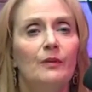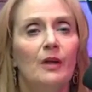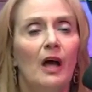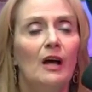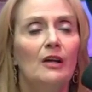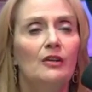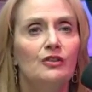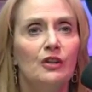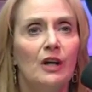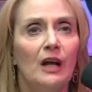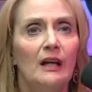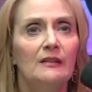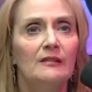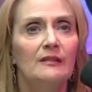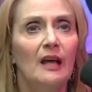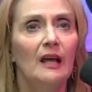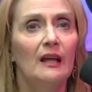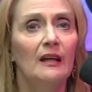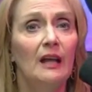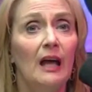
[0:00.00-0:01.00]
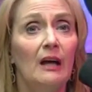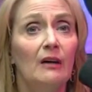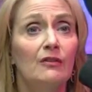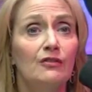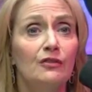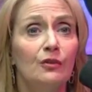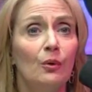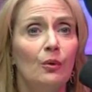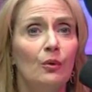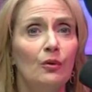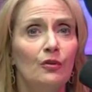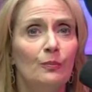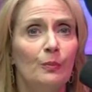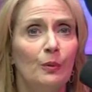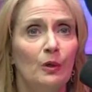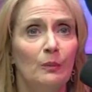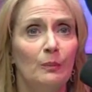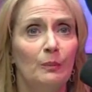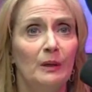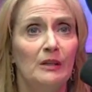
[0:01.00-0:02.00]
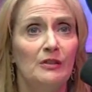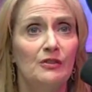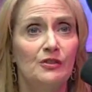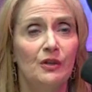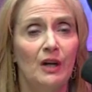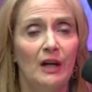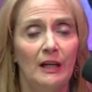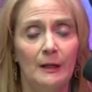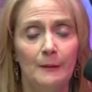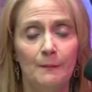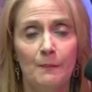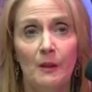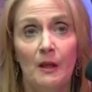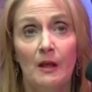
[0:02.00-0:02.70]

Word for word: contracts and our soul's purpose, right?